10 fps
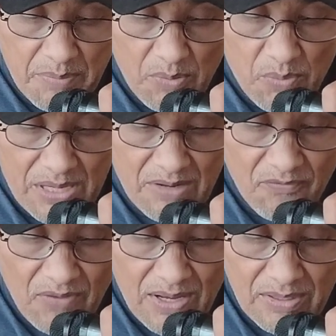but we can
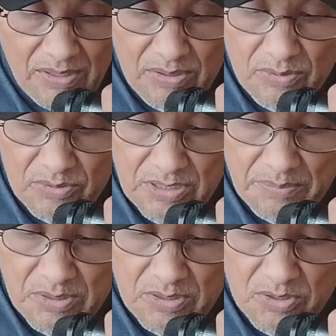find little
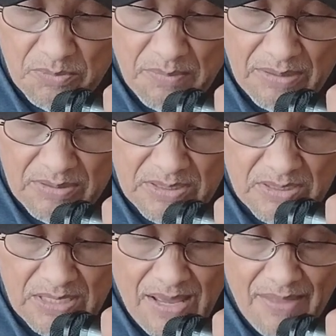substitute
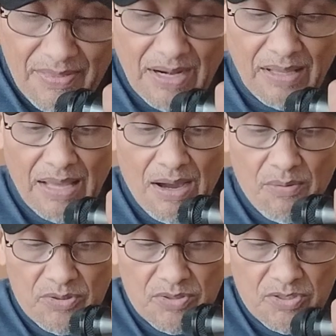mountains that allow
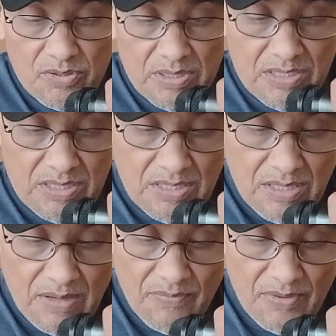us to
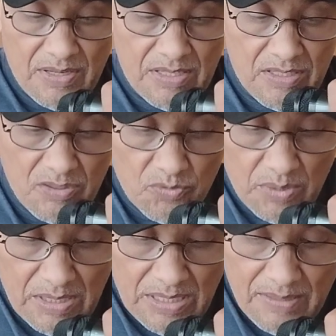the distance
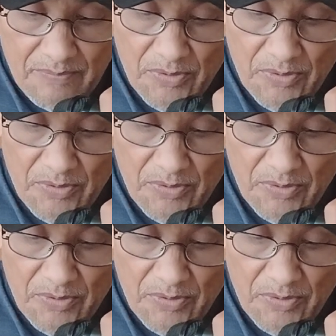we need.